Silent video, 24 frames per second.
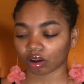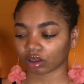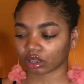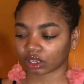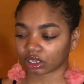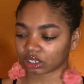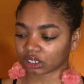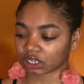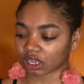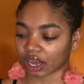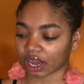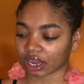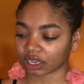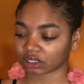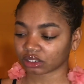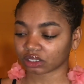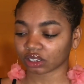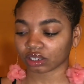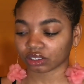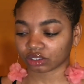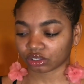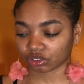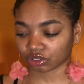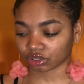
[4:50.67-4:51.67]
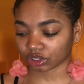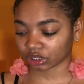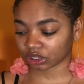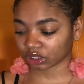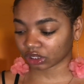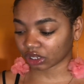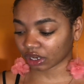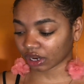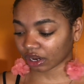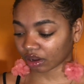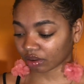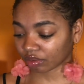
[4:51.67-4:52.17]
That's the highest concentration
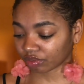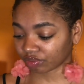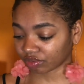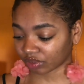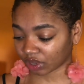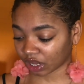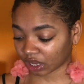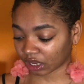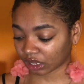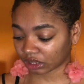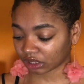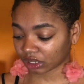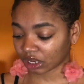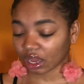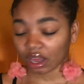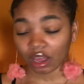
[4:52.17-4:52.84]
that I could find.